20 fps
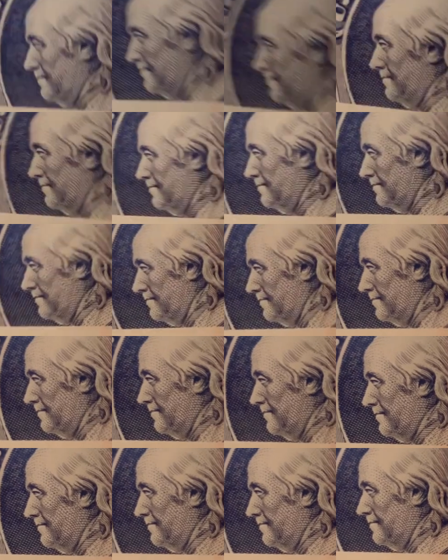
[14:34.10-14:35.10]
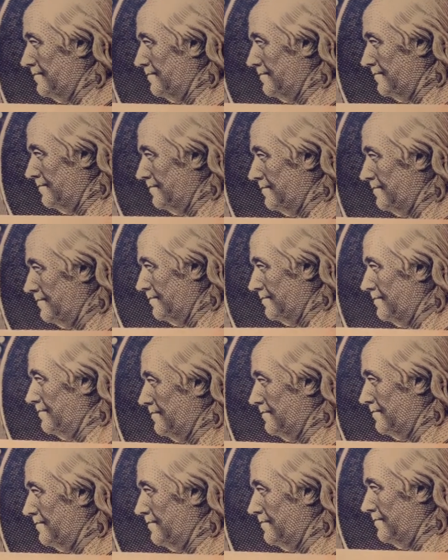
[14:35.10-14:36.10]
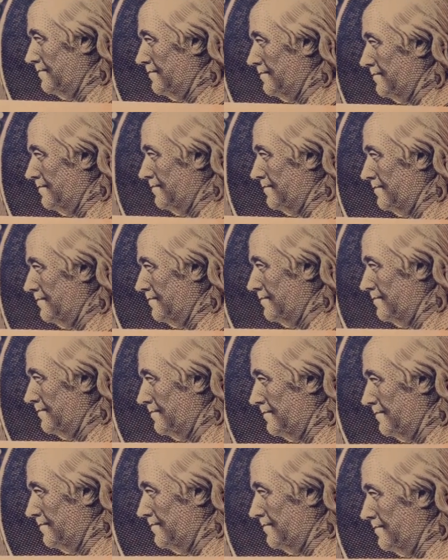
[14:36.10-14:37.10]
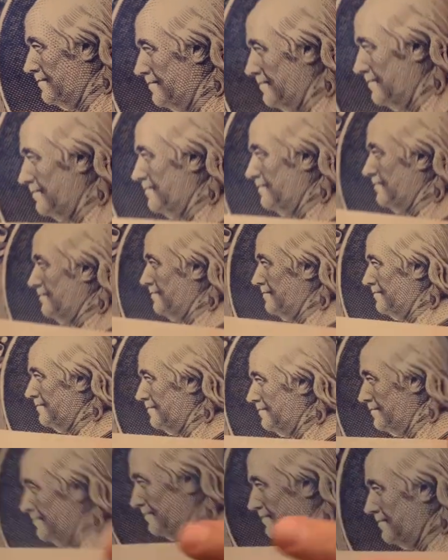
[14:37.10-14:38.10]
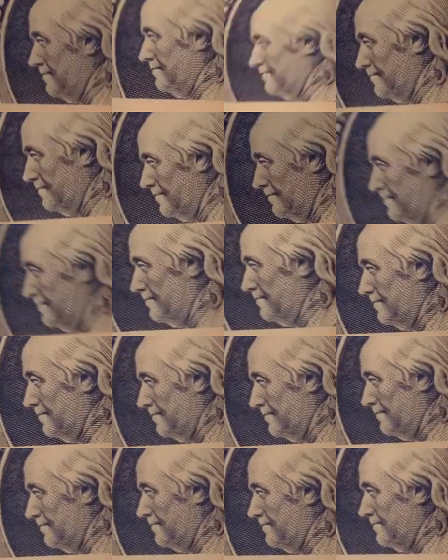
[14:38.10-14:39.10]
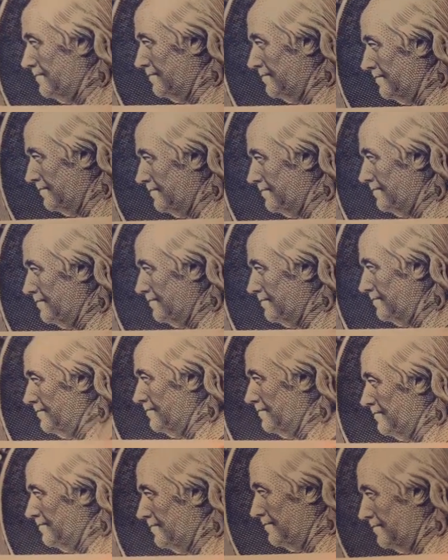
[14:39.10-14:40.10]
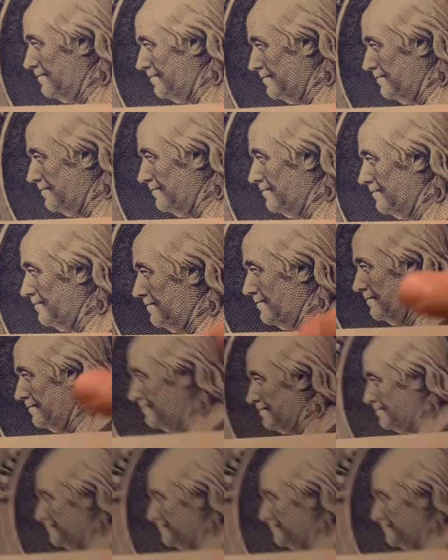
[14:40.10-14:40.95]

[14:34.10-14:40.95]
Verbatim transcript: X. This comes from Judy in Florida. So I haven't seen cards, well, I've seen a couple